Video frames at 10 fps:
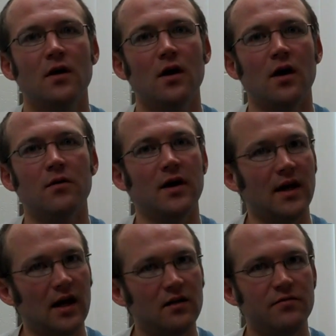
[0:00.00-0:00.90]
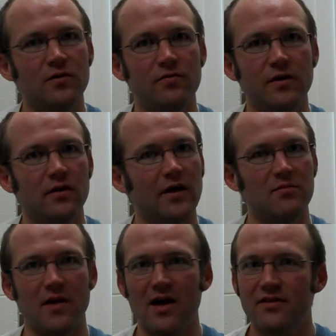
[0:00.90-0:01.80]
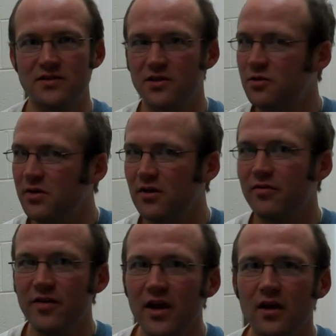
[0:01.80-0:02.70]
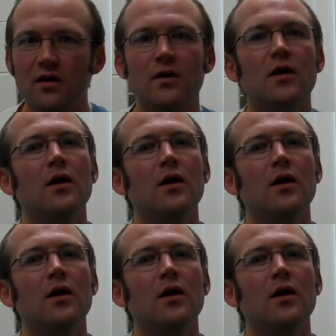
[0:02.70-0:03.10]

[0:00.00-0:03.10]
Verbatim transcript: Uh, again, if you feel that math isn't going to be your thing,